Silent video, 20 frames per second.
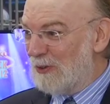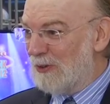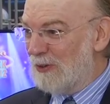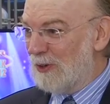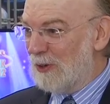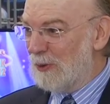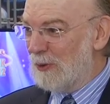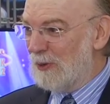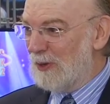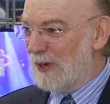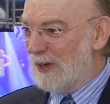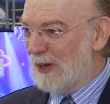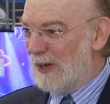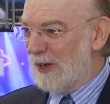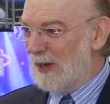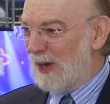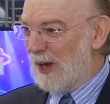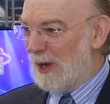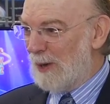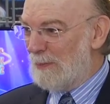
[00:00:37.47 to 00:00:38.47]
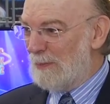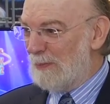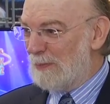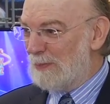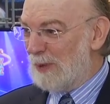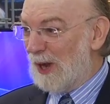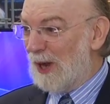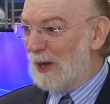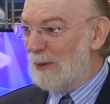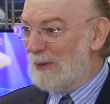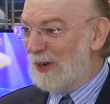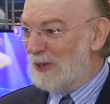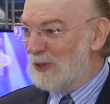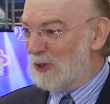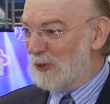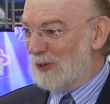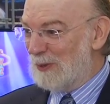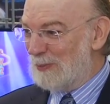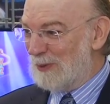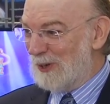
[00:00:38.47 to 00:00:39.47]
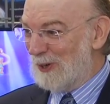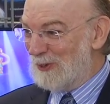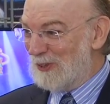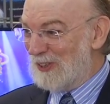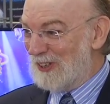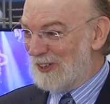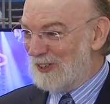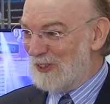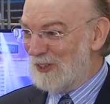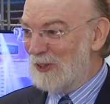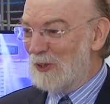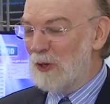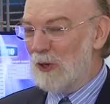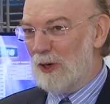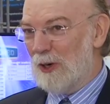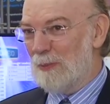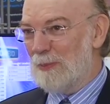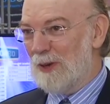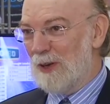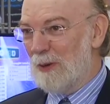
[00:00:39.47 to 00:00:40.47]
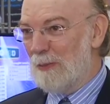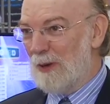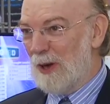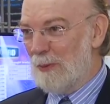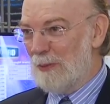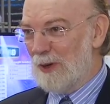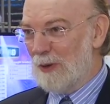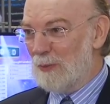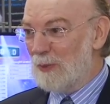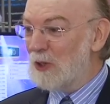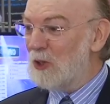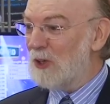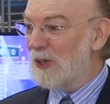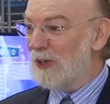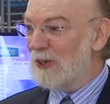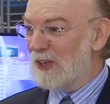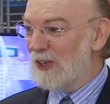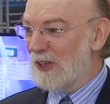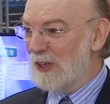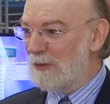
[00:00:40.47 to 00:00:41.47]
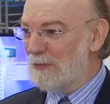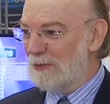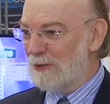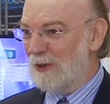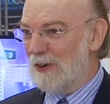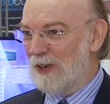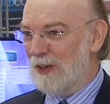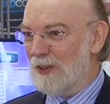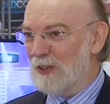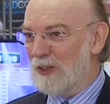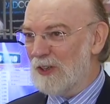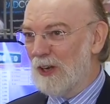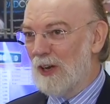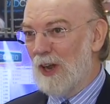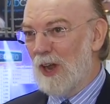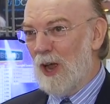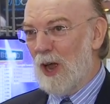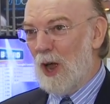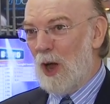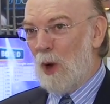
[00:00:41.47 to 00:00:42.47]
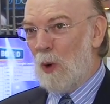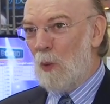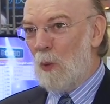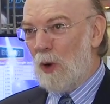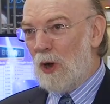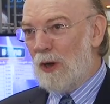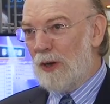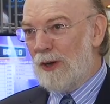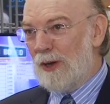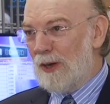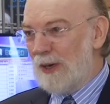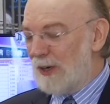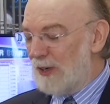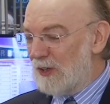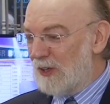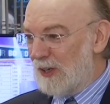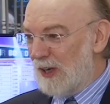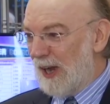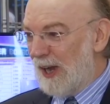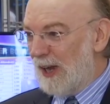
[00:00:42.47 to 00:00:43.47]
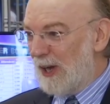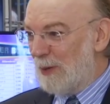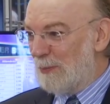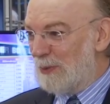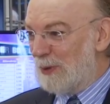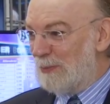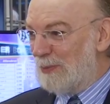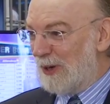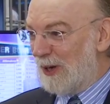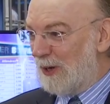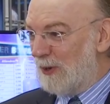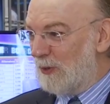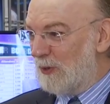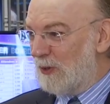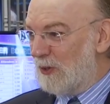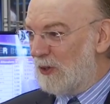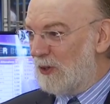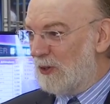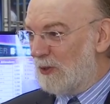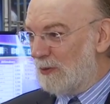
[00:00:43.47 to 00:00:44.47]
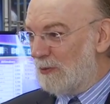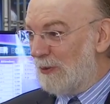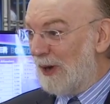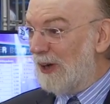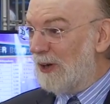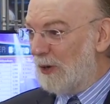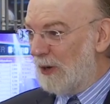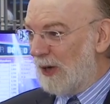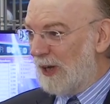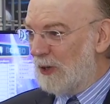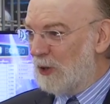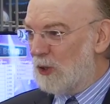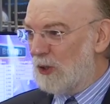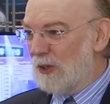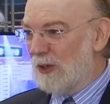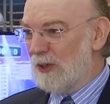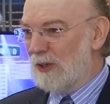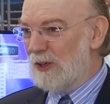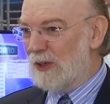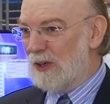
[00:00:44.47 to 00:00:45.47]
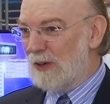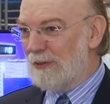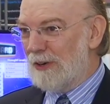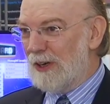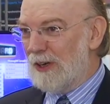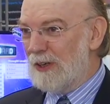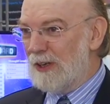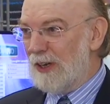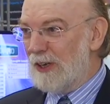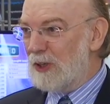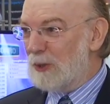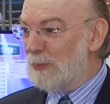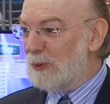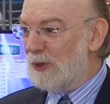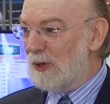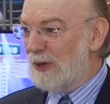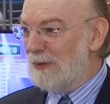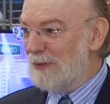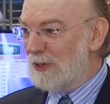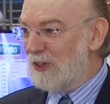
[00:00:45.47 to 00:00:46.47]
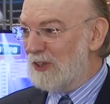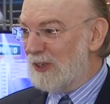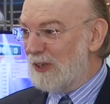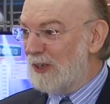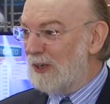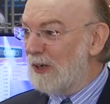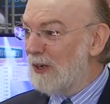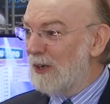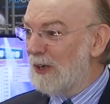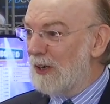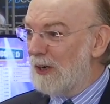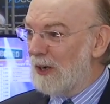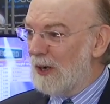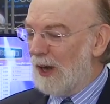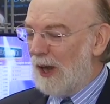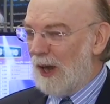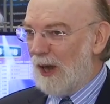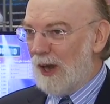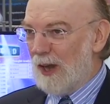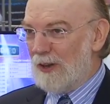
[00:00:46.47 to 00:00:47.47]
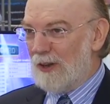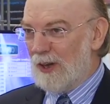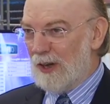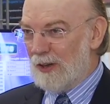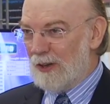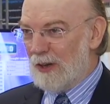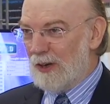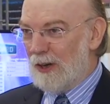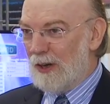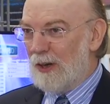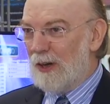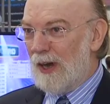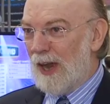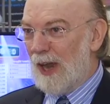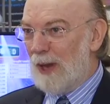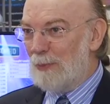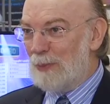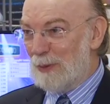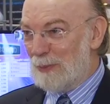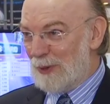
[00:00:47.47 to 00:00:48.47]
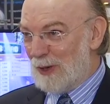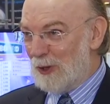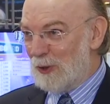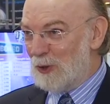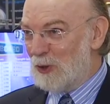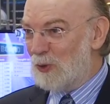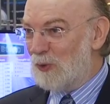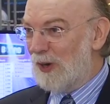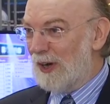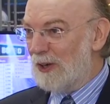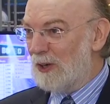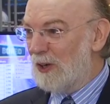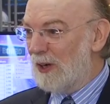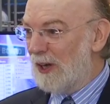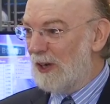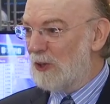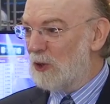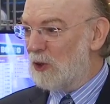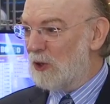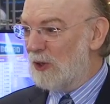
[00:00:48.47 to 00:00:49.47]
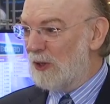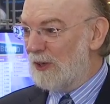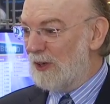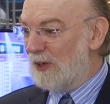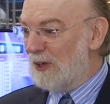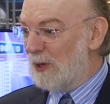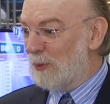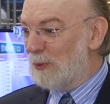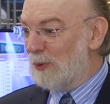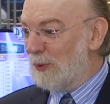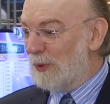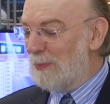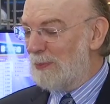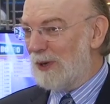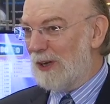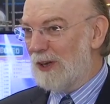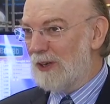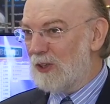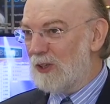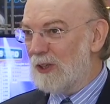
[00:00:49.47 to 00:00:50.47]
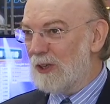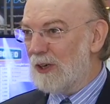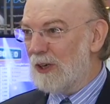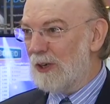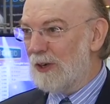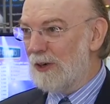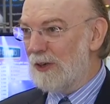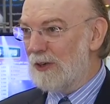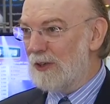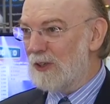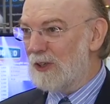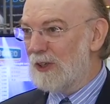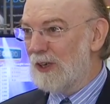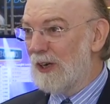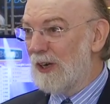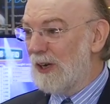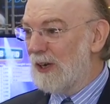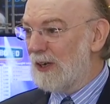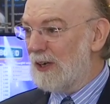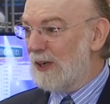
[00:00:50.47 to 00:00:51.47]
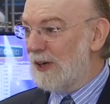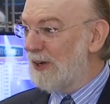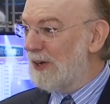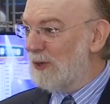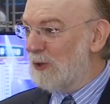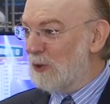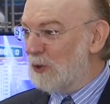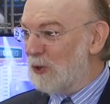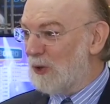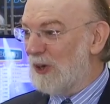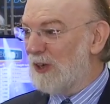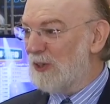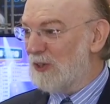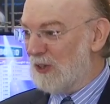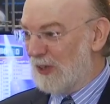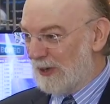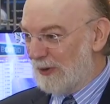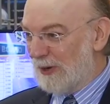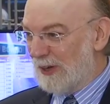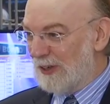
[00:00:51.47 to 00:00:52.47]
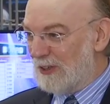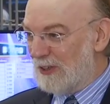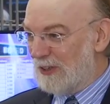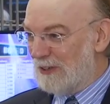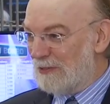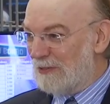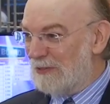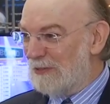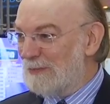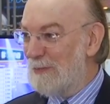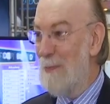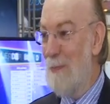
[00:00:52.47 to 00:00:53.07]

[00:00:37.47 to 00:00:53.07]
through the parliamentary process in Europe at the moment, which are key for us. One is a proposed regulation governing data privacy. The other, a proposed regulation that will replace the current clinical trials directive.